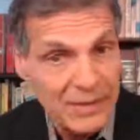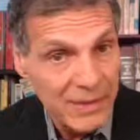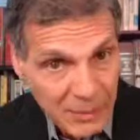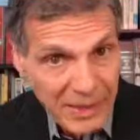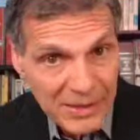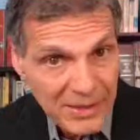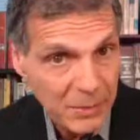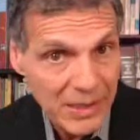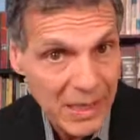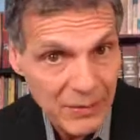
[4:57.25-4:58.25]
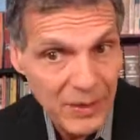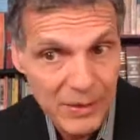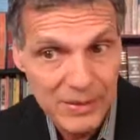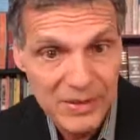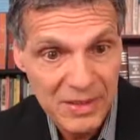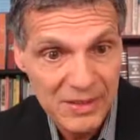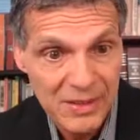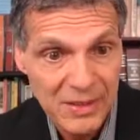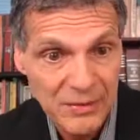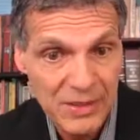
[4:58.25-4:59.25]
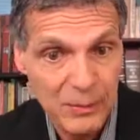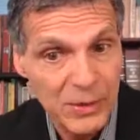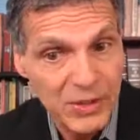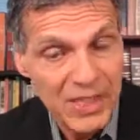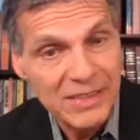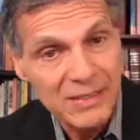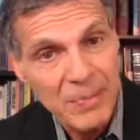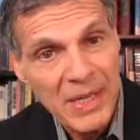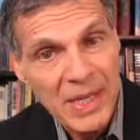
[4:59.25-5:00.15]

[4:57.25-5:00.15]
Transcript: then you may simply have a gluten sensitivity, in which case